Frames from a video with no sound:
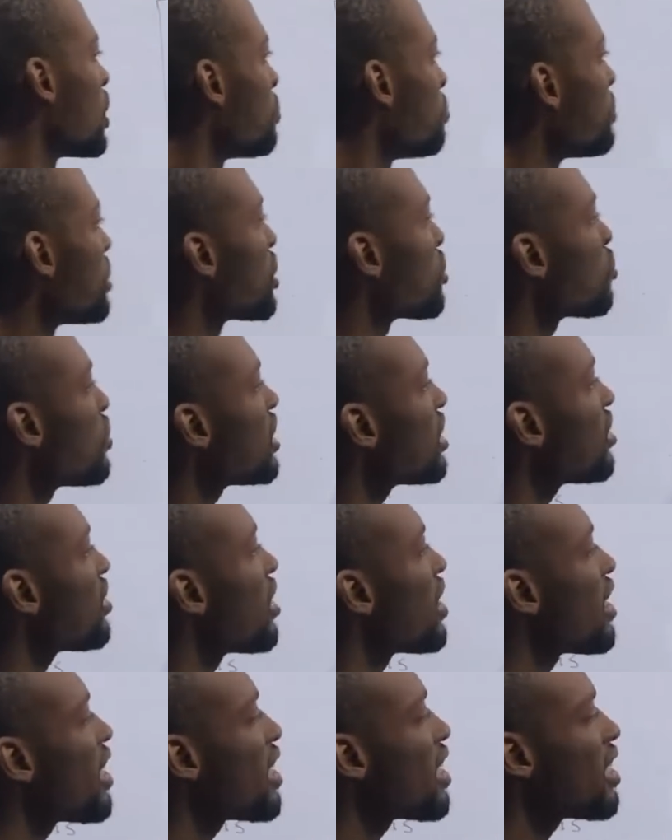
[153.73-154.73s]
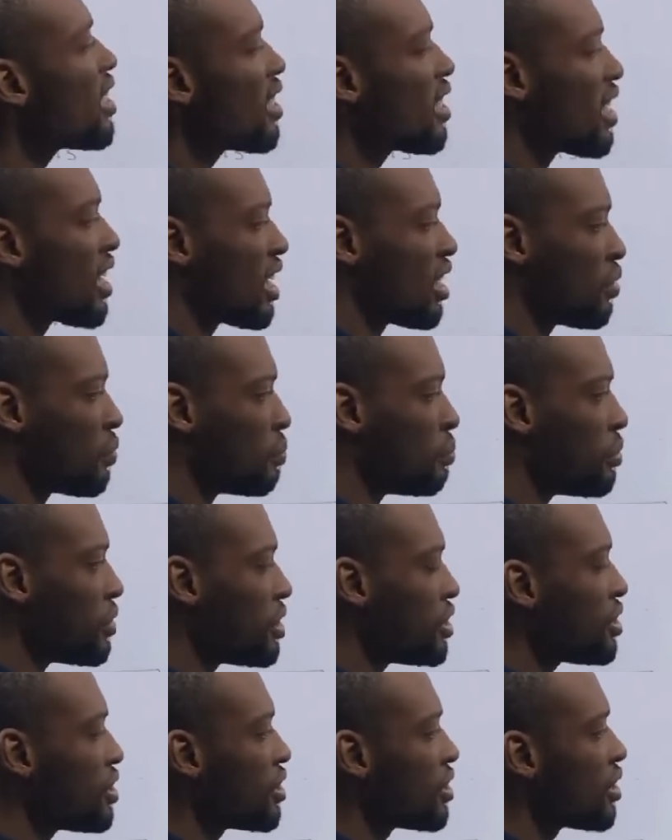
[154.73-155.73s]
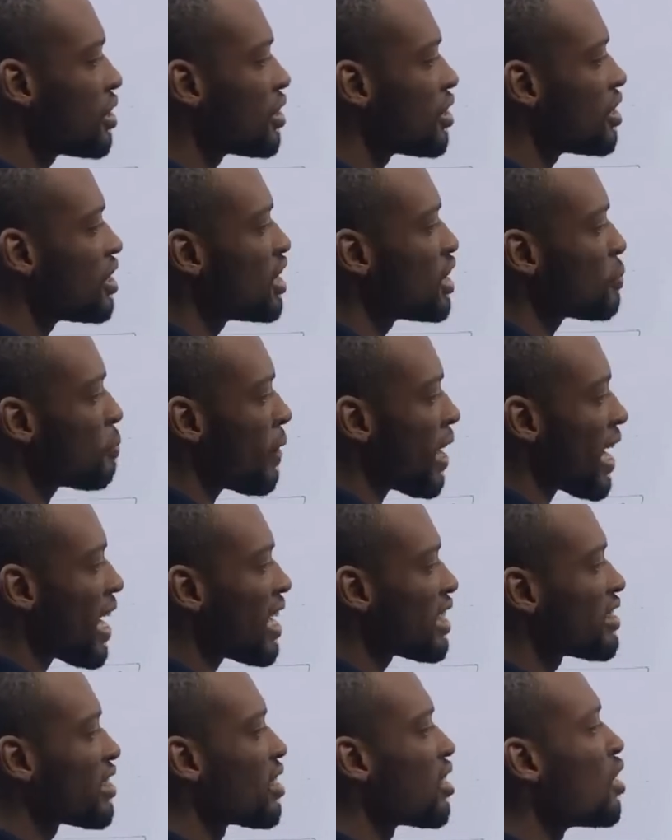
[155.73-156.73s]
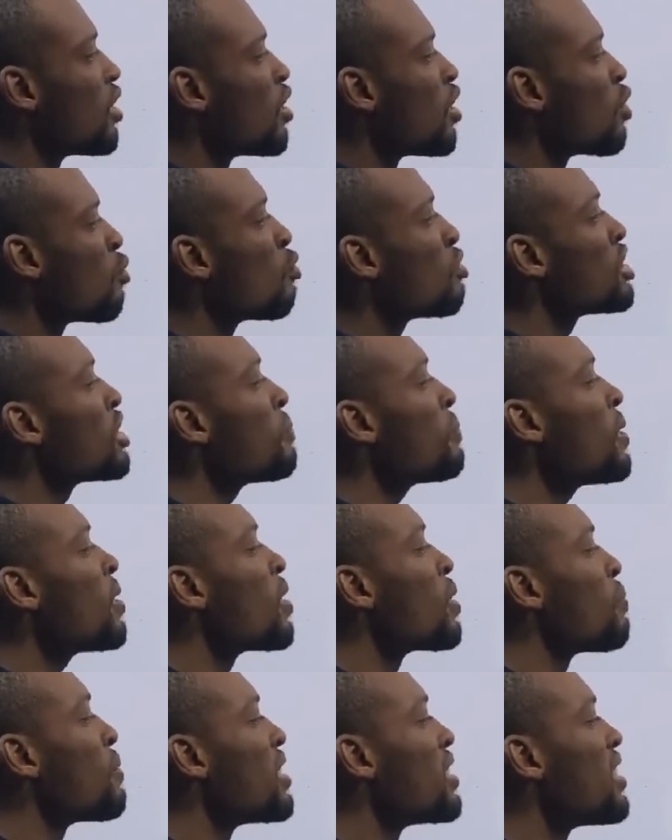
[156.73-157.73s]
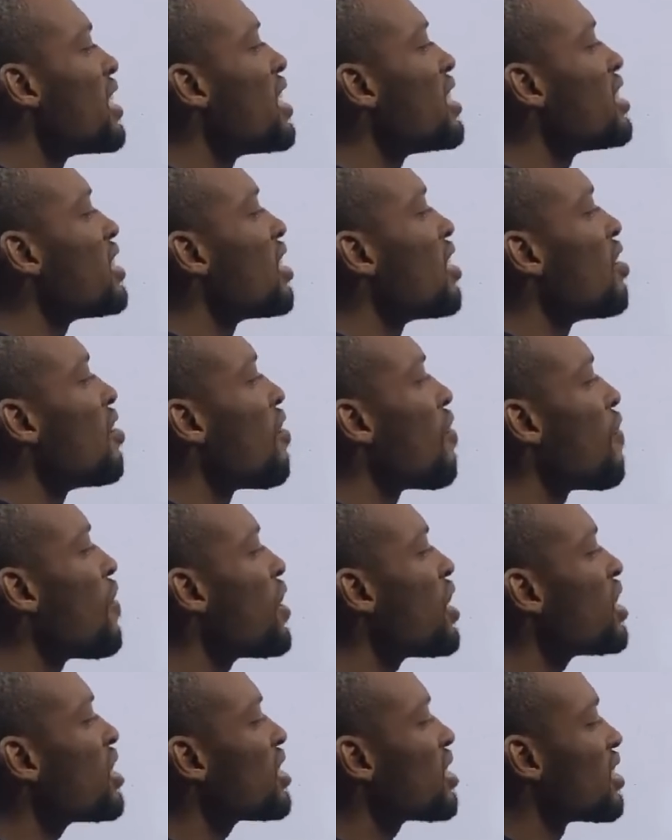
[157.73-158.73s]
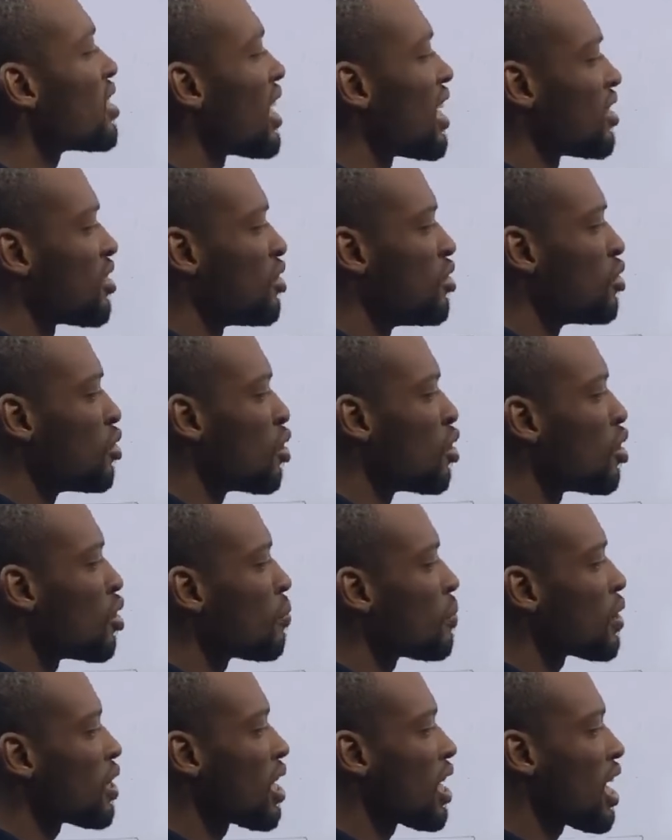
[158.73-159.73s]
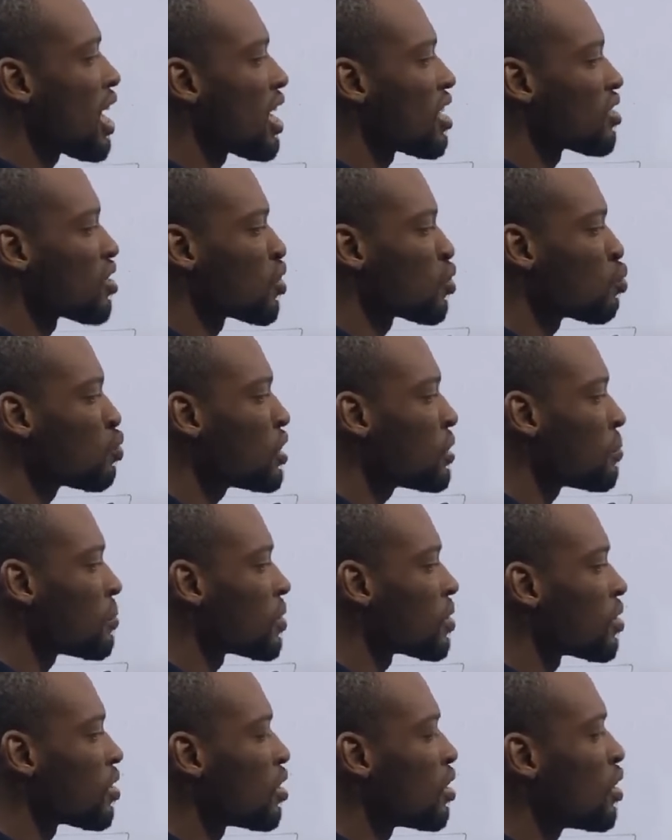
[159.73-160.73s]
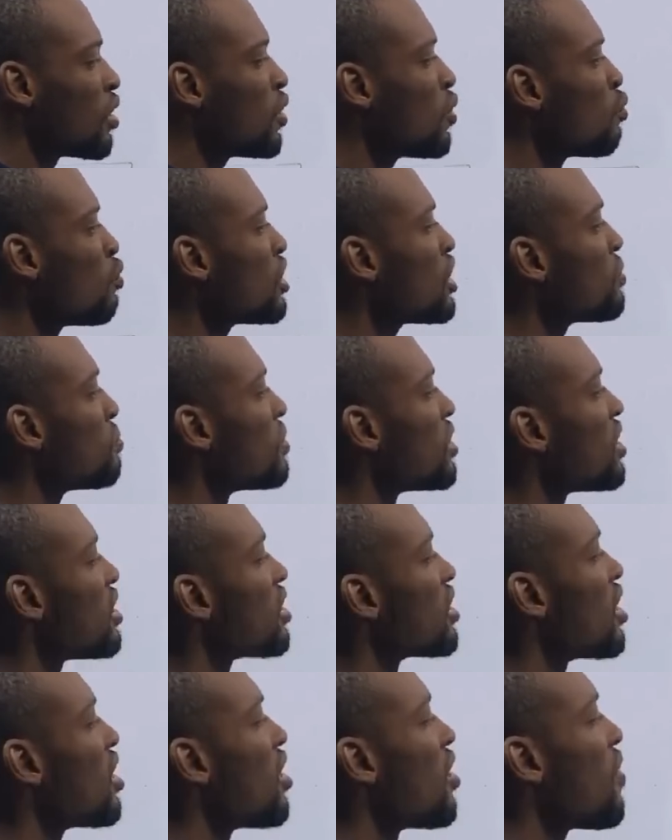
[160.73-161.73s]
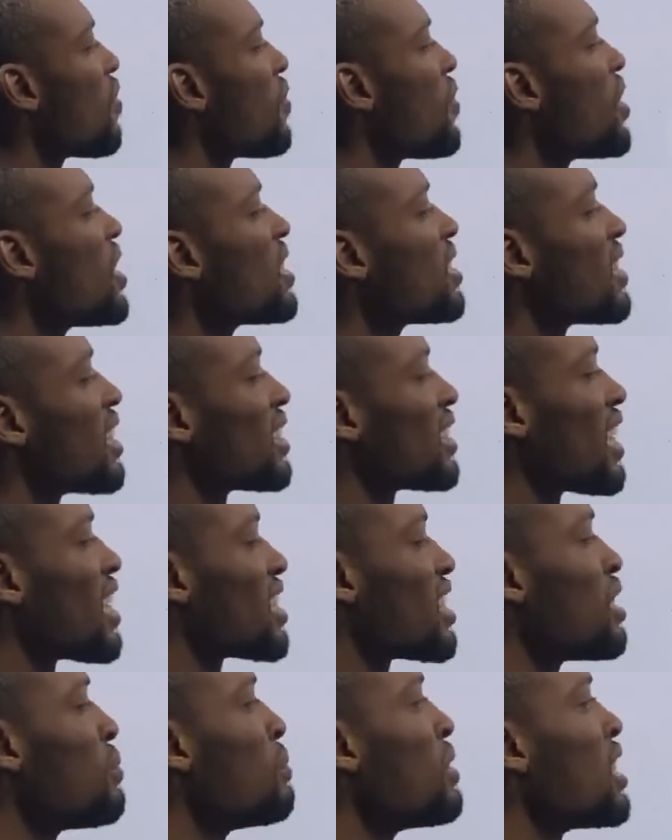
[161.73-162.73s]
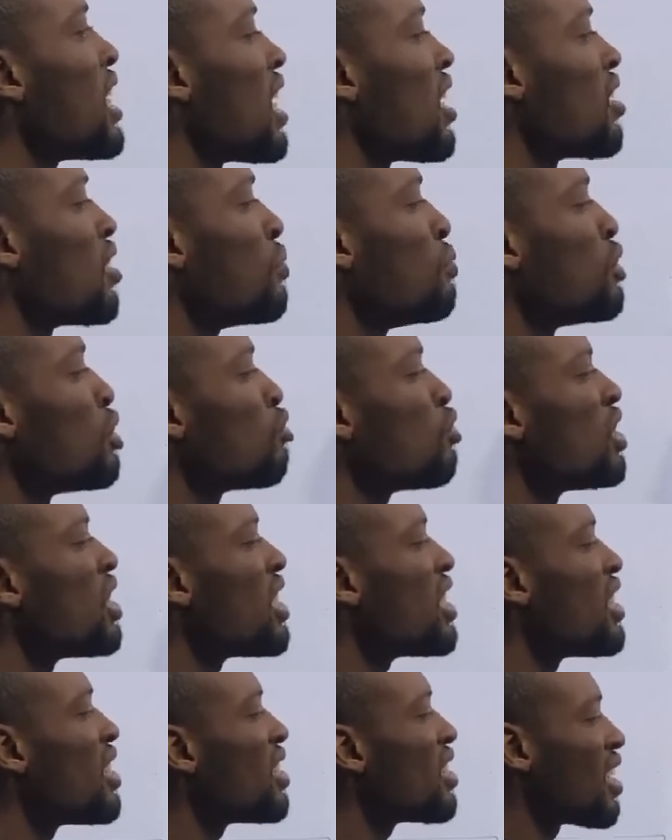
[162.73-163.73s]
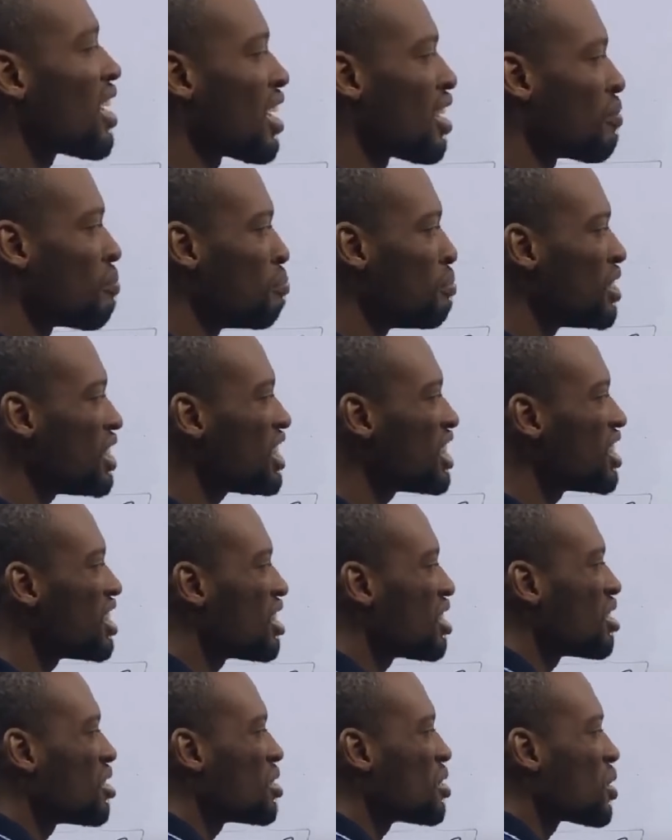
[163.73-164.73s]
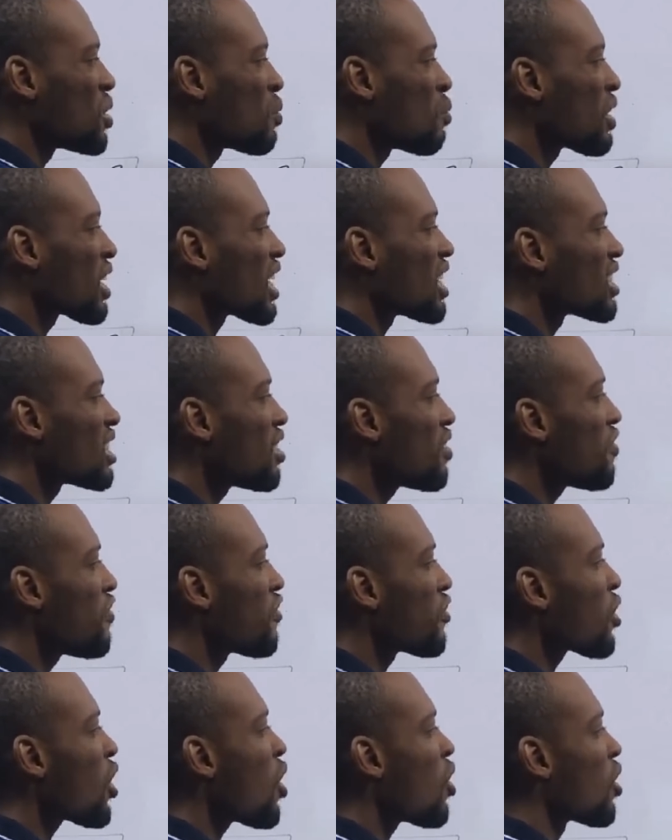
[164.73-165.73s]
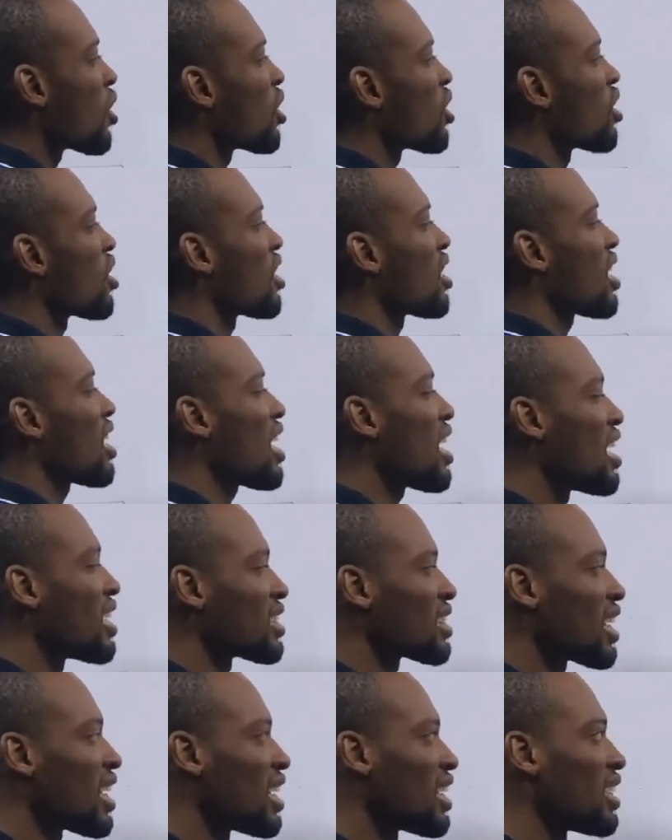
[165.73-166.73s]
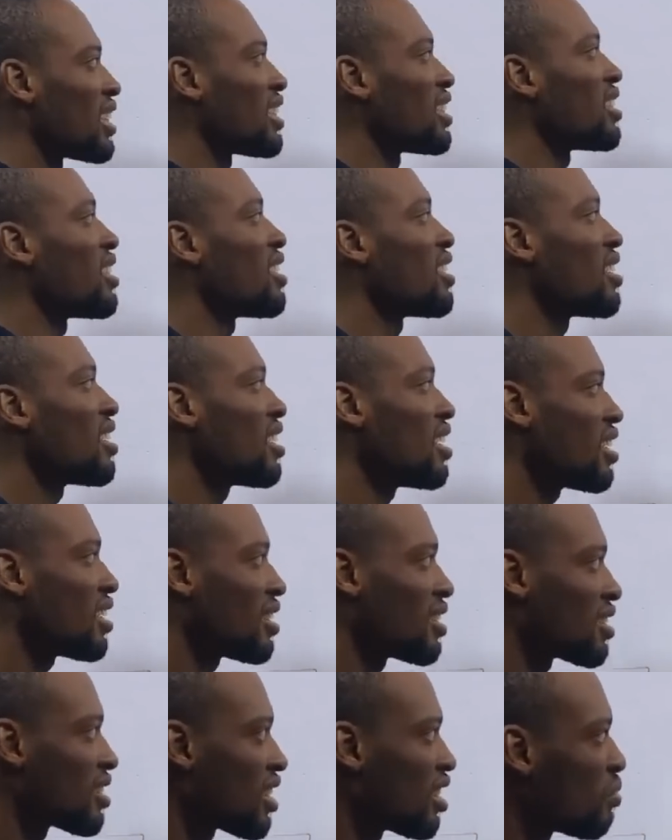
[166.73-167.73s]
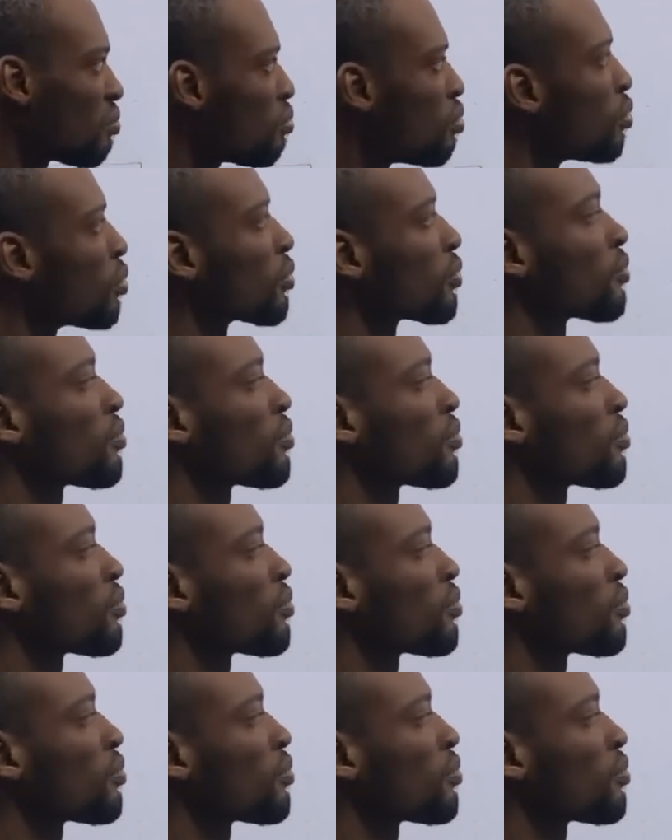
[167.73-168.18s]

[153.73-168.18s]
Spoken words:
between A and B, this part, we simply represent things that jump and swim, which means things that are similar between A and B. We can say frog as an example.